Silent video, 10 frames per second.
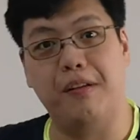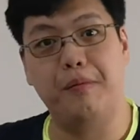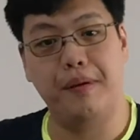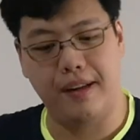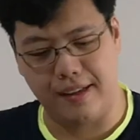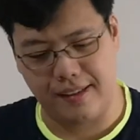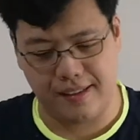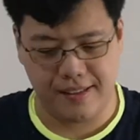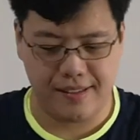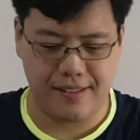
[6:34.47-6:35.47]
open it.
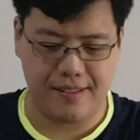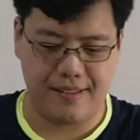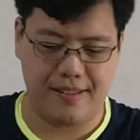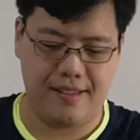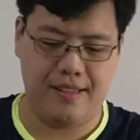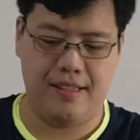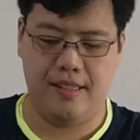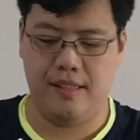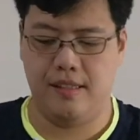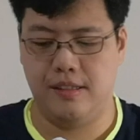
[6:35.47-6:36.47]

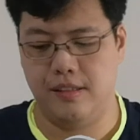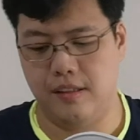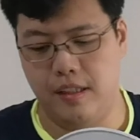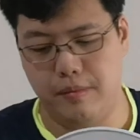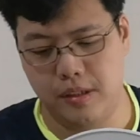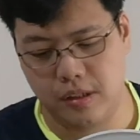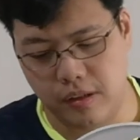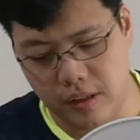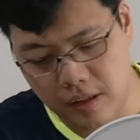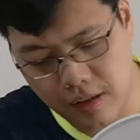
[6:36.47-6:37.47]
So let me show
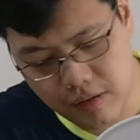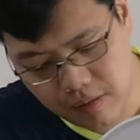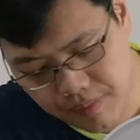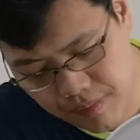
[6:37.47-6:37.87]
it to you.